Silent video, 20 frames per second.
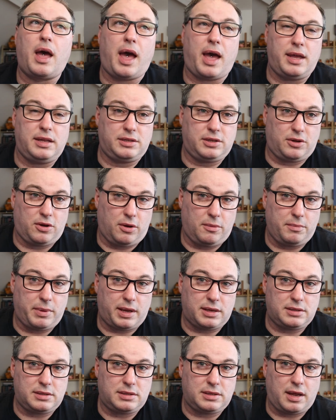Ace
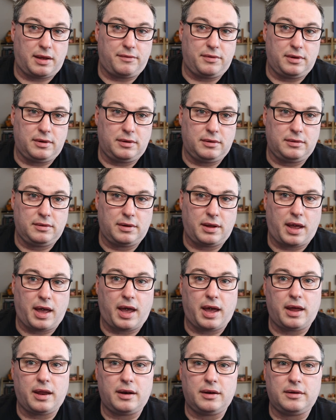Combat 7,
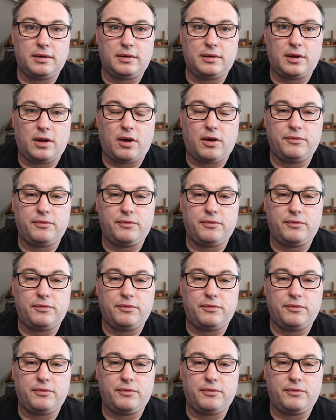and